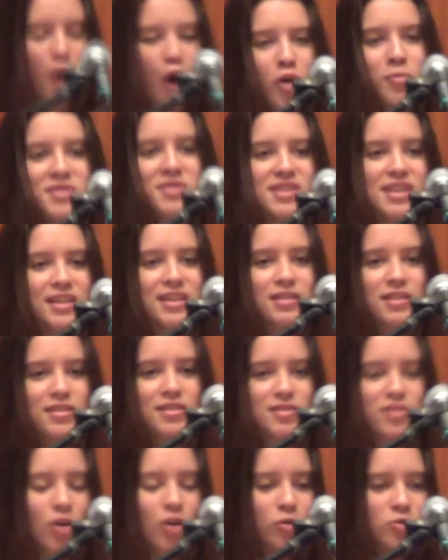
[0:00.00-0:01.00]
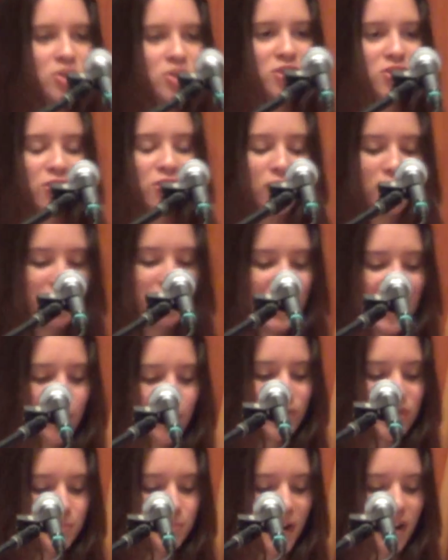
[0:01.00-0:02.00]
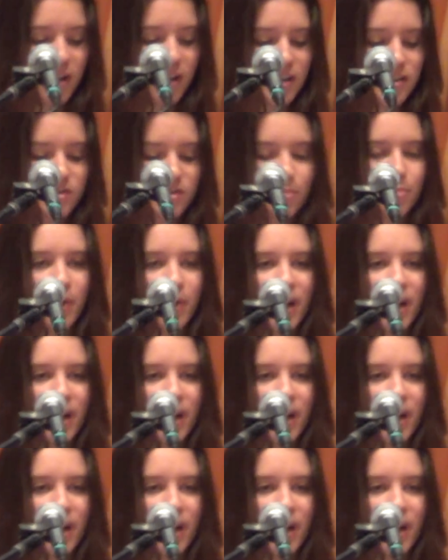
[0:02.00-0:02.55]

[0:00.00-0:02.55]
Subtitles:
homesickness, culture shock, language barriers,